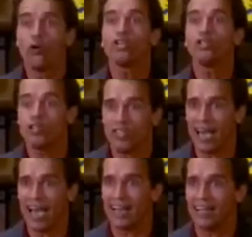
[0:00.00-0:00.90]
Who is Your
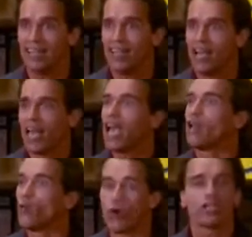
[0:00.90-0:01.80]
Daddy?
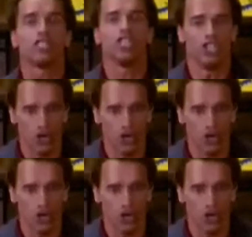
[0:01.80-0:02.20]
And what does he